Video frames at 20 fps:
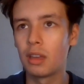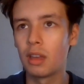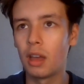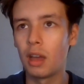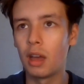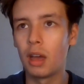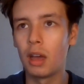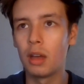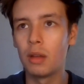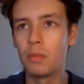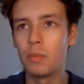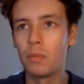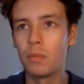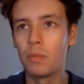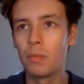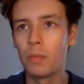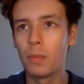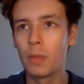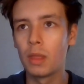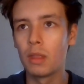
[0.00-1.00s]

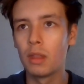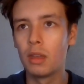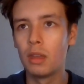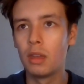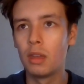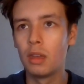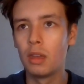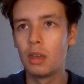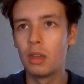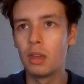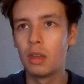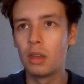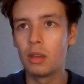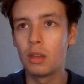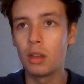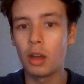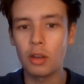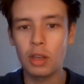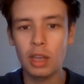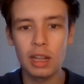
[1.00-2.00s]

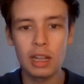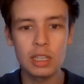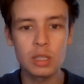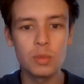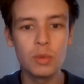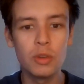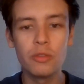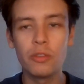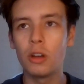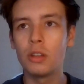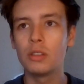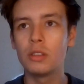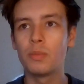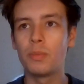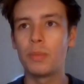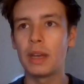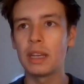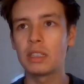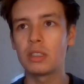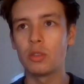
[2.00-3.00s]
Okay, let's move on.
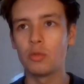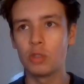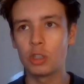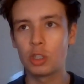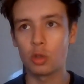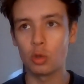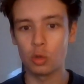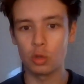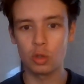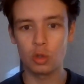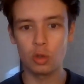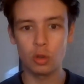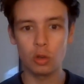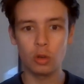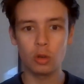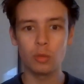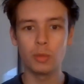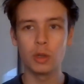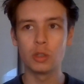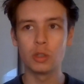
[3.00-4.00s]
Best Original
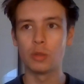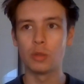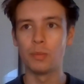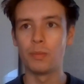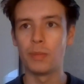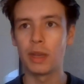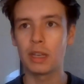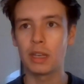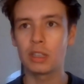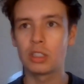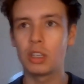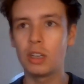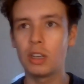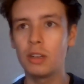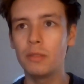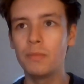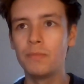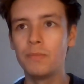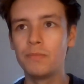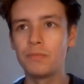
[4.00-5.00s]
Score Motion Picture.